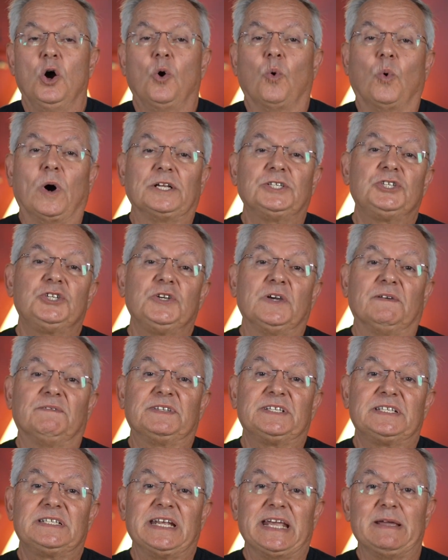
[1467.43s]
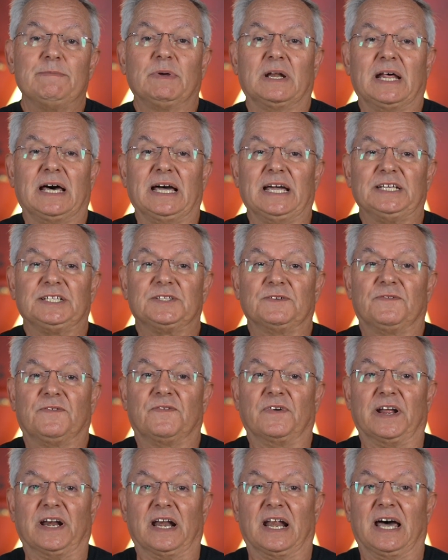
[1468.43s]
Once you have stabilized the
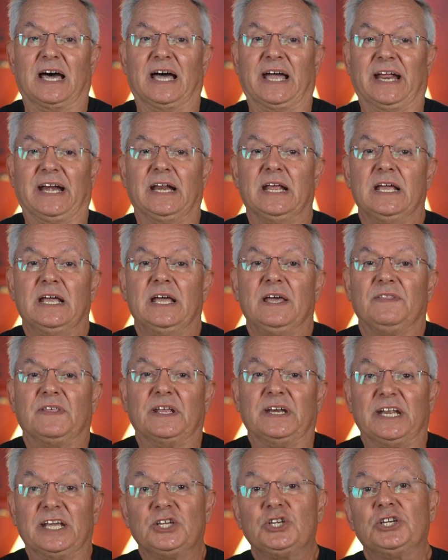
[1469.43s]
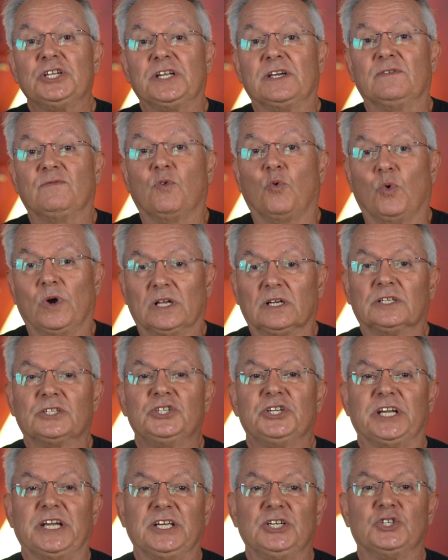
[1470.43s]
front line, the initiative will
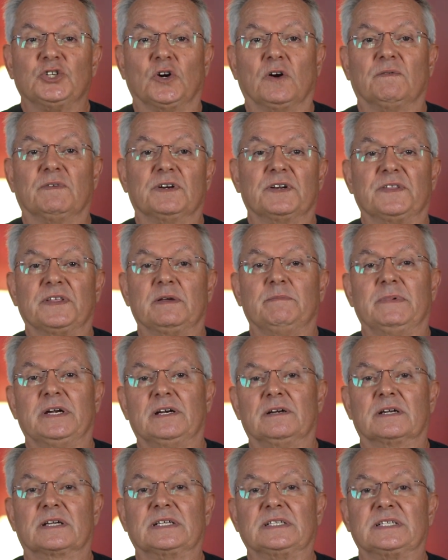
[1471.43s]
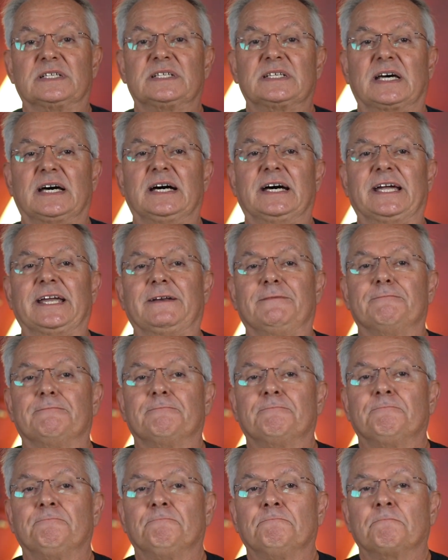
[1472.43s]
change over to the American side.
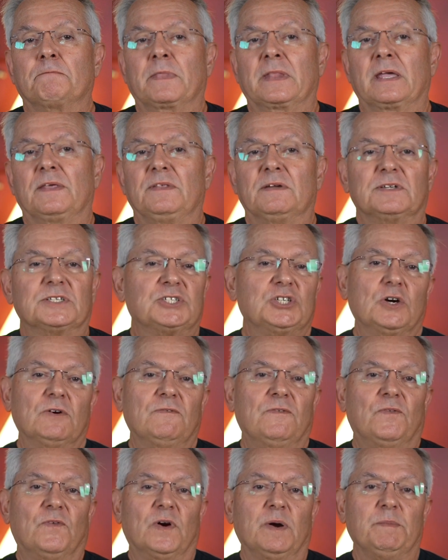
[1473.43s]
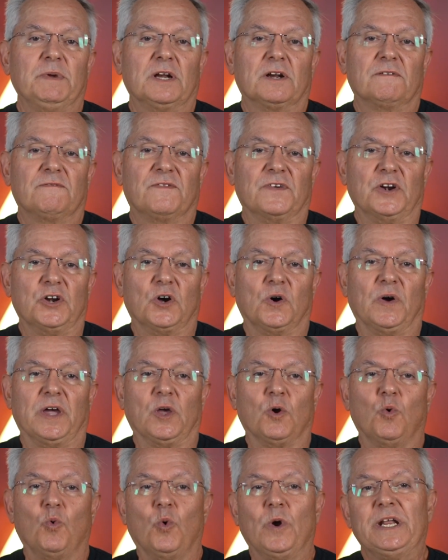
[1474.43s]
There is no formula for
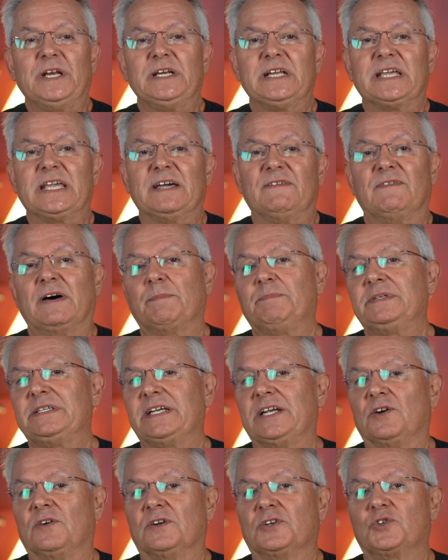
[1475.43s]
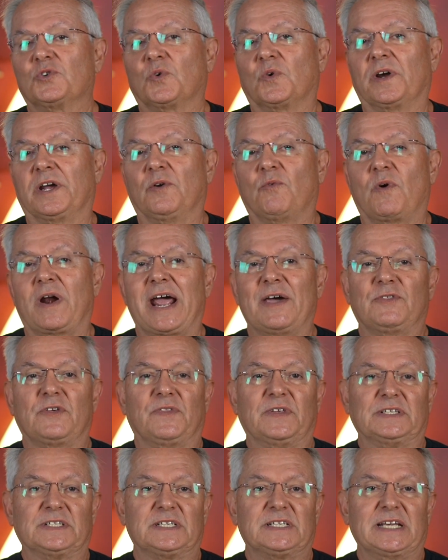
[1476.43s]
knowing when to give up territory rather
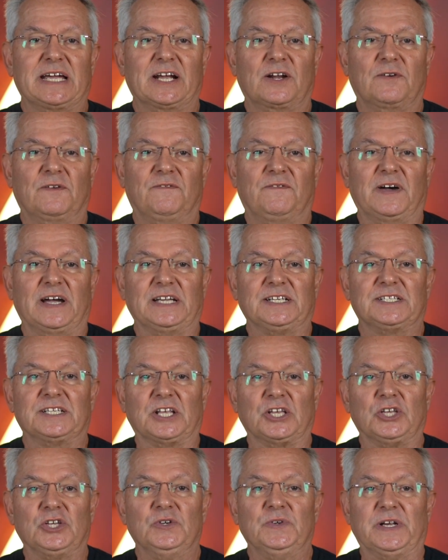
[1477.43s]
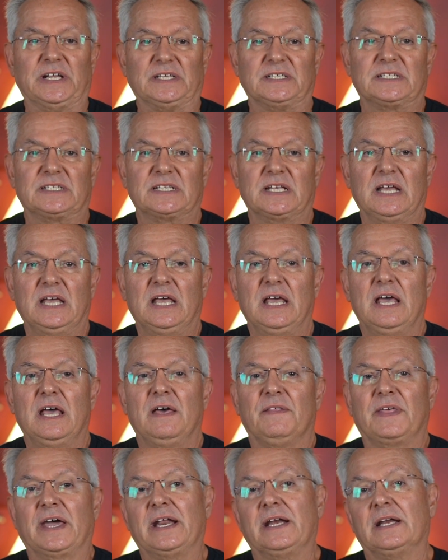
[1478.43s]
than sacrificing units.
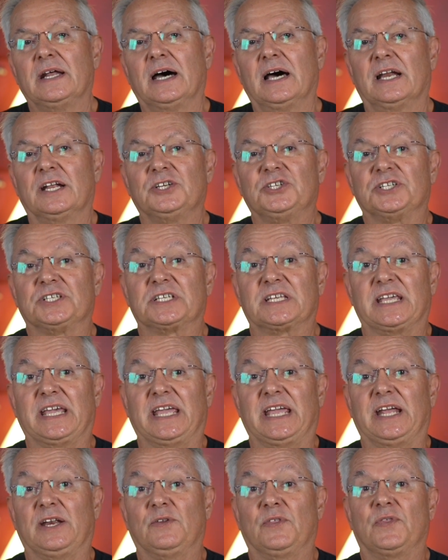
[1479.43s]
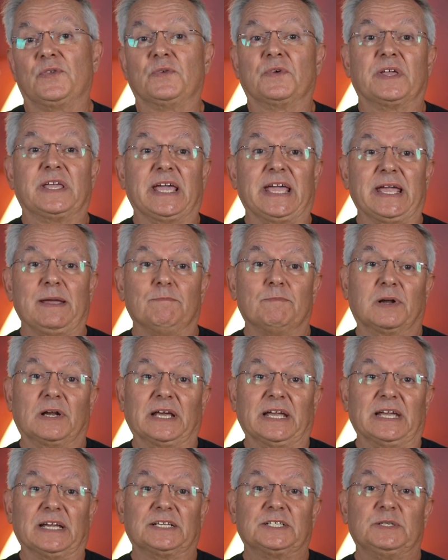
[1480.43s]
That knowledge is gained through
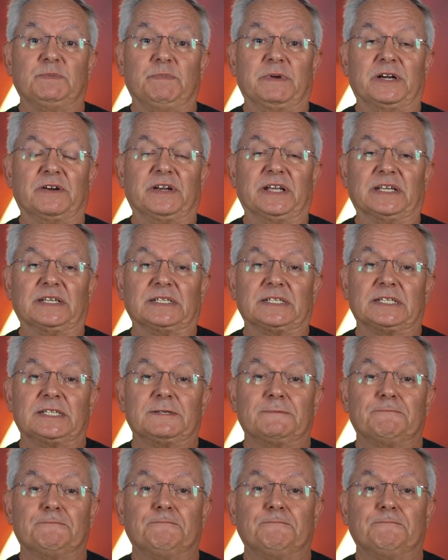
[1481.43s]
gameplay experience.